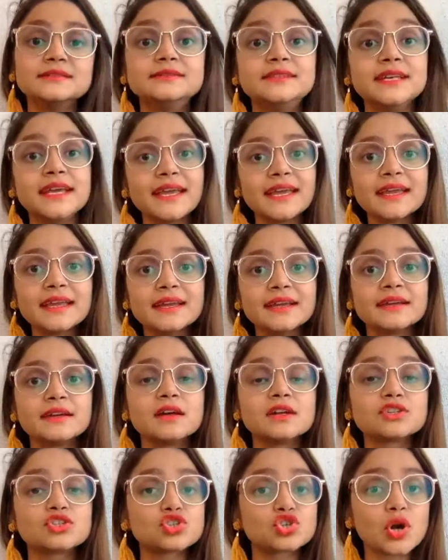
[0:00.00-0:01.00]
they
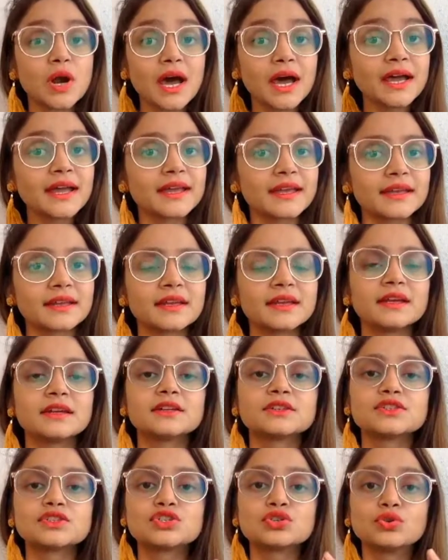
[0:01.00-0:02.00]
try
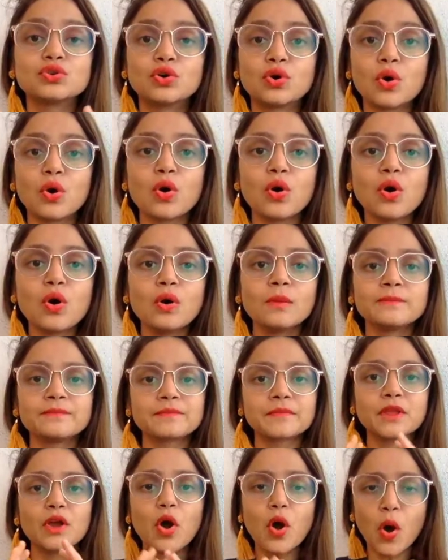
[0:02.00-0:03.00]
to go
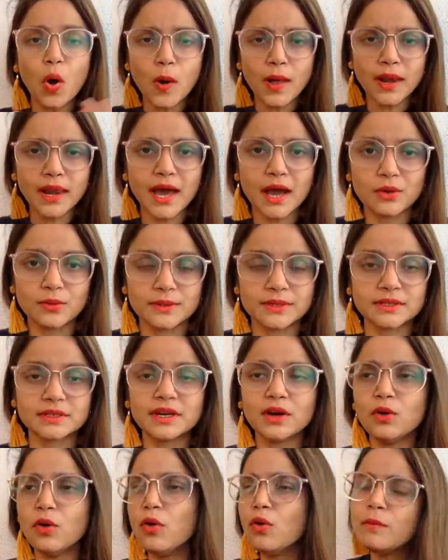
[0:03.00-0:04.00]
all out.
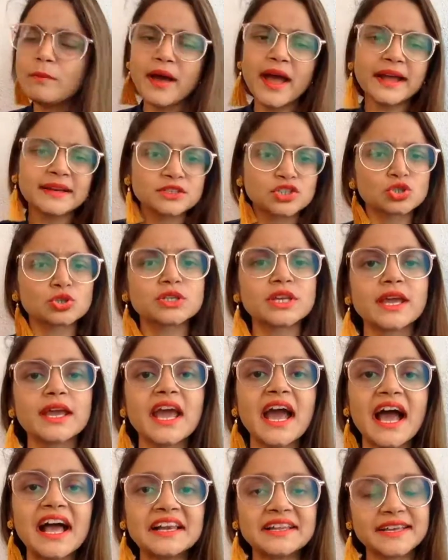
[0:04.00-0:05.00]
Oh man, today
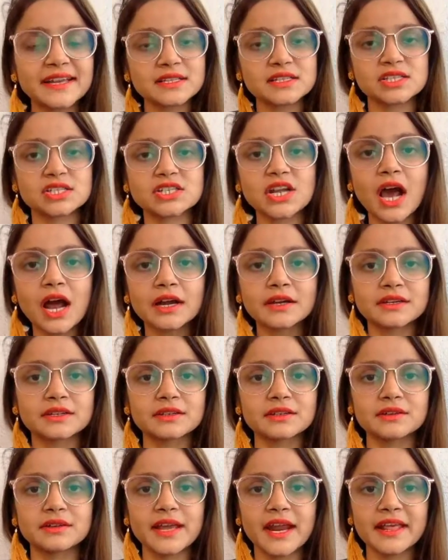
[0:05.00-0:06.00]
I'll start
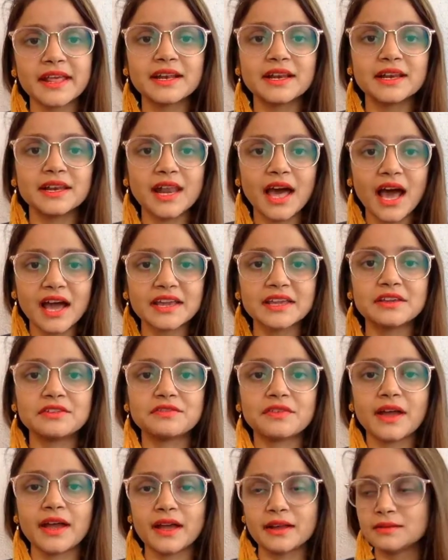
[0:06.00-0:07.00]
getting live,
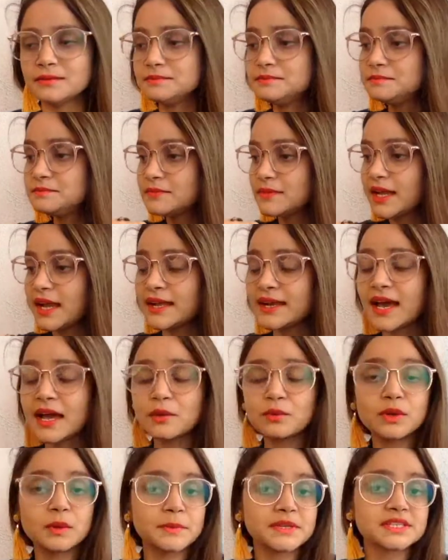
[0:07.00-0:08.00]
and
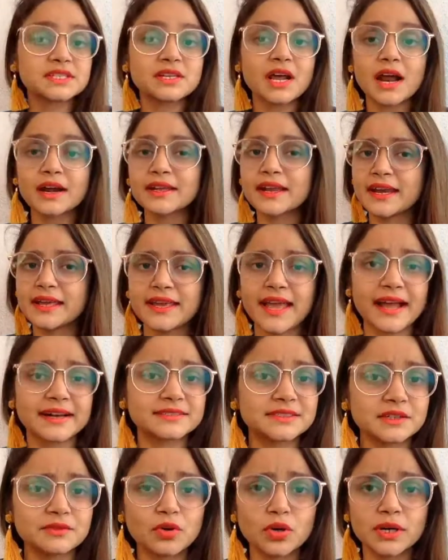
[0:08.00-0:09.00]
I will be start getting
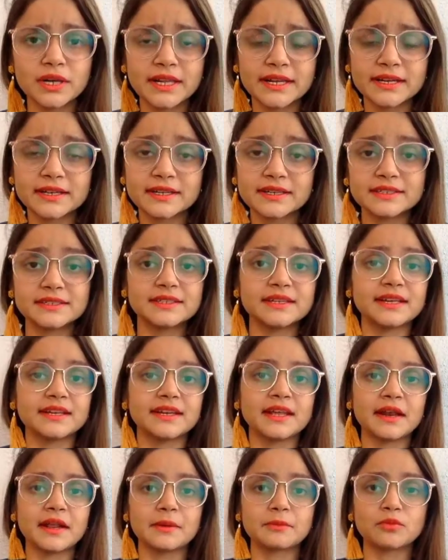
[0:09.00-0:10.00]
active on LinkedIn, and
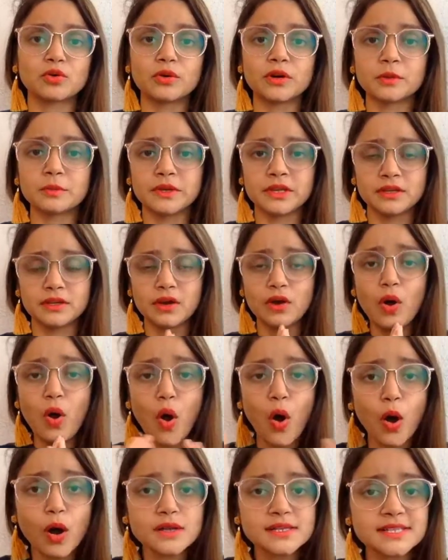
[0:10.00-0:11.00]
then I'm going to
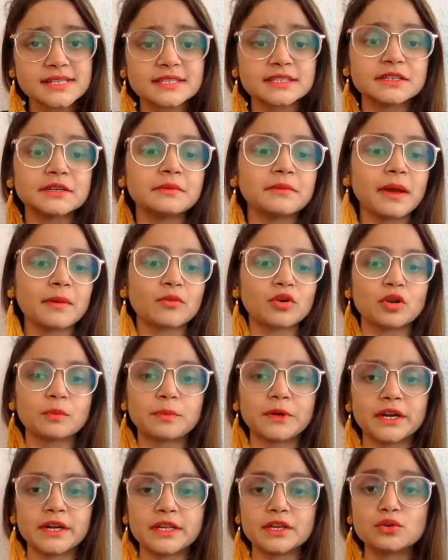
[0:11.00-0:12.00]
awesome. I'm going to
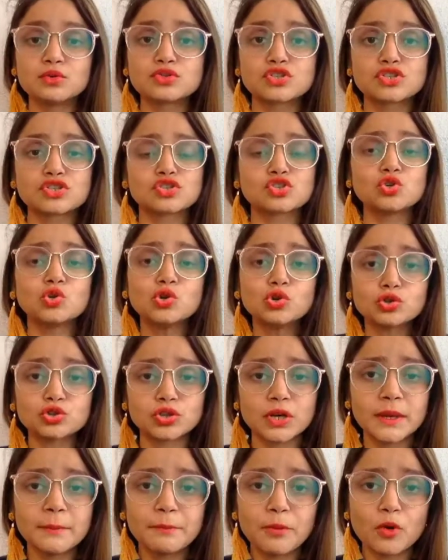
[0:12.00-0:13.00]
produce 2 to
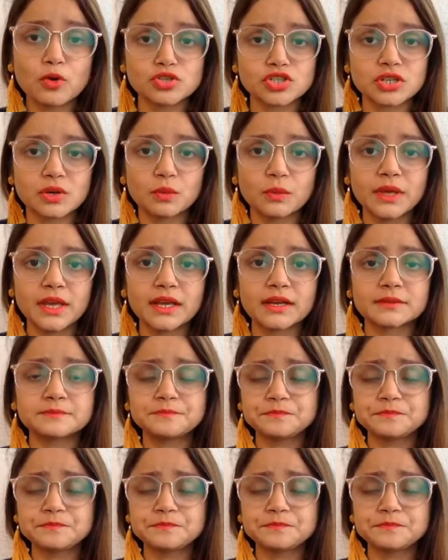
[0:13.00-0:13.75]
3 posts a week,